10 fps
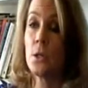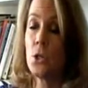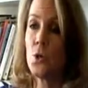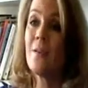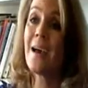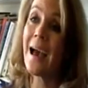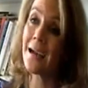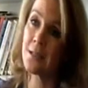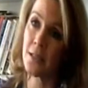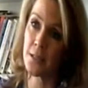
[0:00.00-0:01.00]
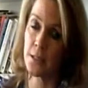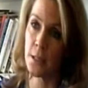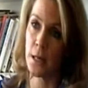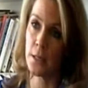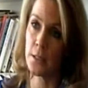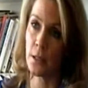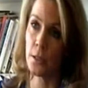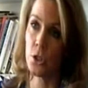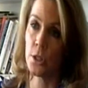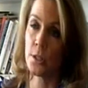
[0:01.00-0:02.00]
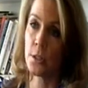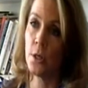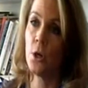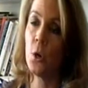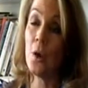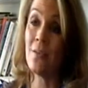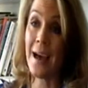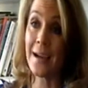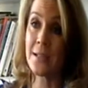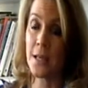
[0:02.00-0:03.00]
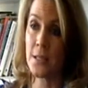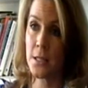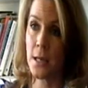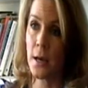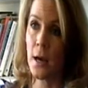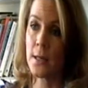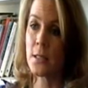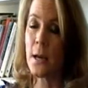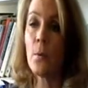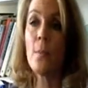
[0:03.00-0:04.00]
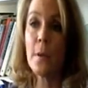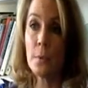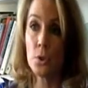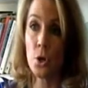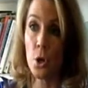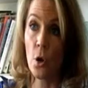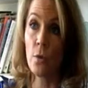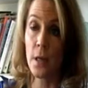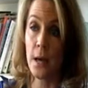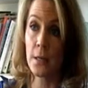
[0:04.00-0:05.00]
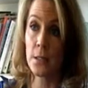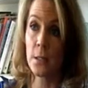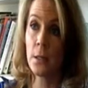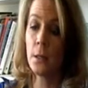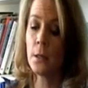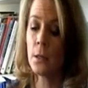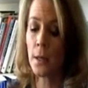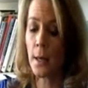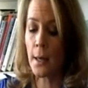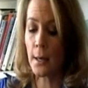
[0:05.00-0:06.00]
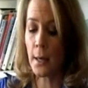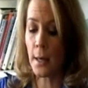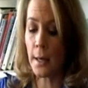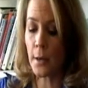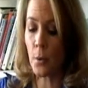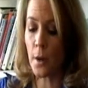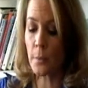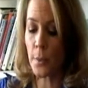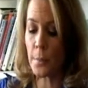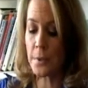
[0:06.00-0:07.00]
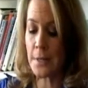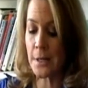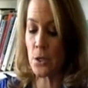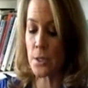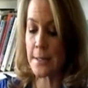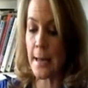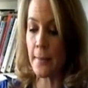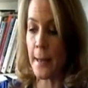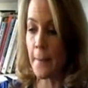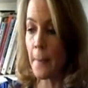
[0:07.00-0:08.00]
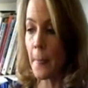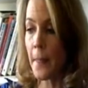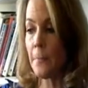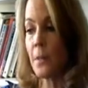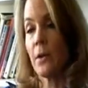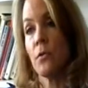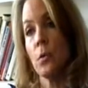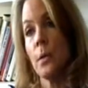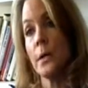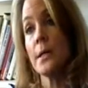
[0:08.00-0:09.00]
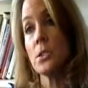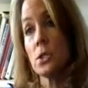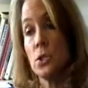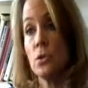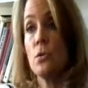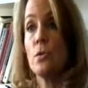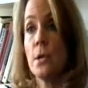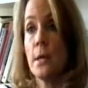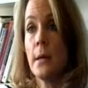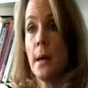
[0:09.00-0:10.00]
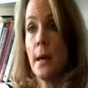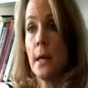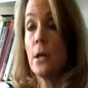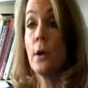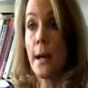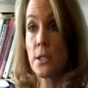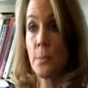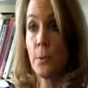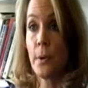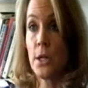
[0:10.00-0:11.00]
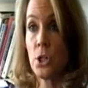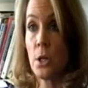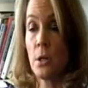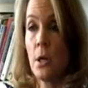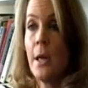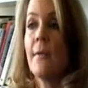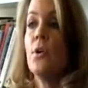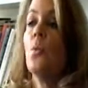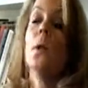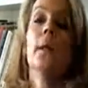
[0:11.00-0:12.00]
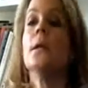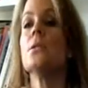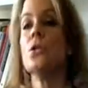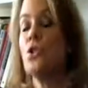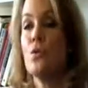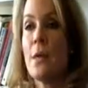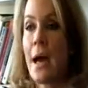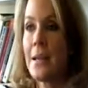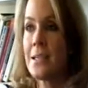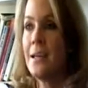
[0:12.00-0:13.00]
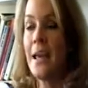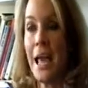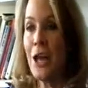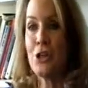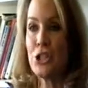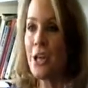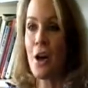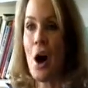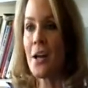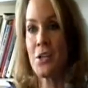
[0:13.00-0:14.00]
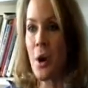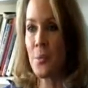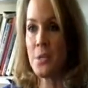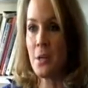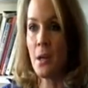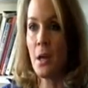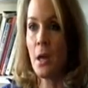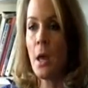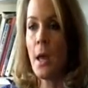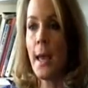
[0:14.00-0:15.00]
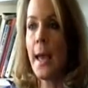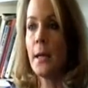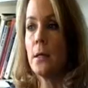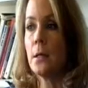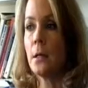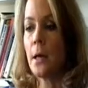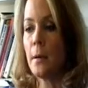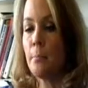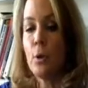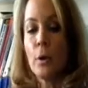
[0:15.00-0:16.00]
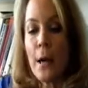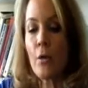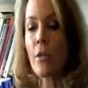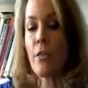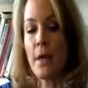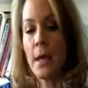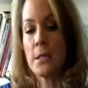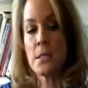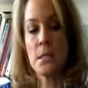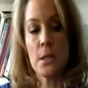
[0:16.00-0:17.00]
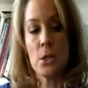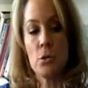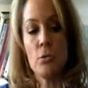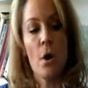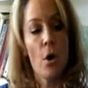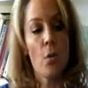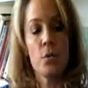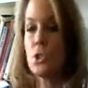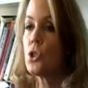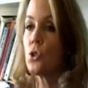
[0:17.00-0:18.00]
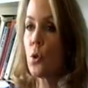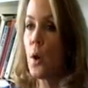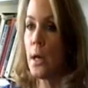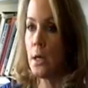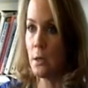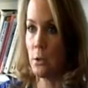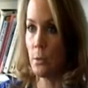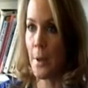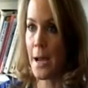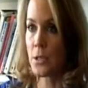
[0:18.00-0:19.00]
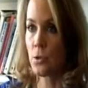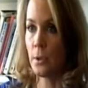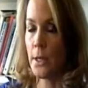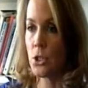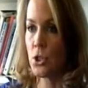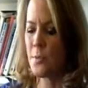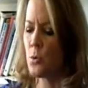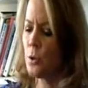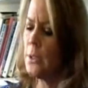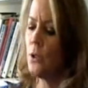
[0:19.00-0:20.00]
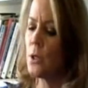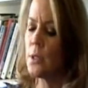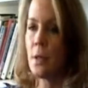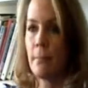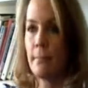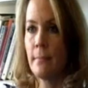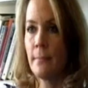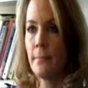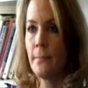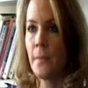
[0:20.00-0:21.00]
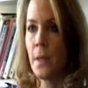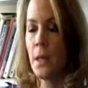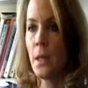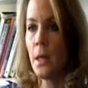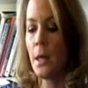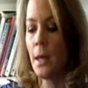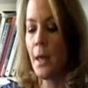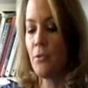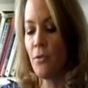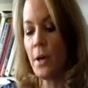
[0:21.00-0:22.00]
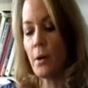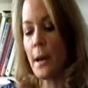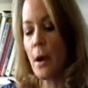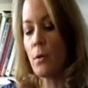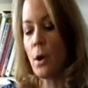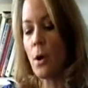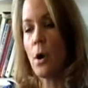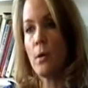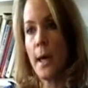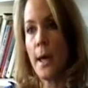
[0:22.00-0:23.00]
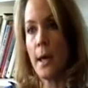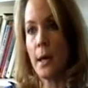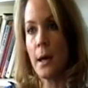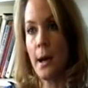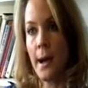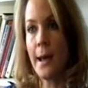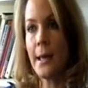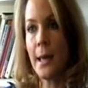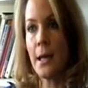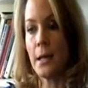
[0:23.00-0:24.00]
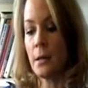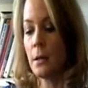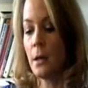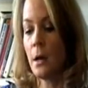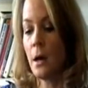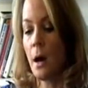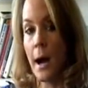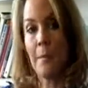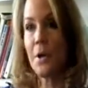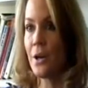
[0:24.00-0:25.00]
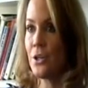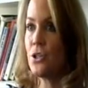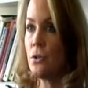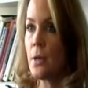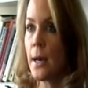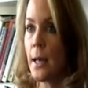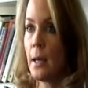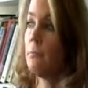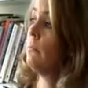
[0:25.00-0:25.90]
So you have access to that intelligence. You have access to that guidance. And I want people to know that. And I want people to understand that if you're willing to do the inner exploration, if you're willing to do that energetic autopsy and pull out the things that destroyed your past relationships and really look at them and figure it out and go, okay, I get it. I'm not going to do that again.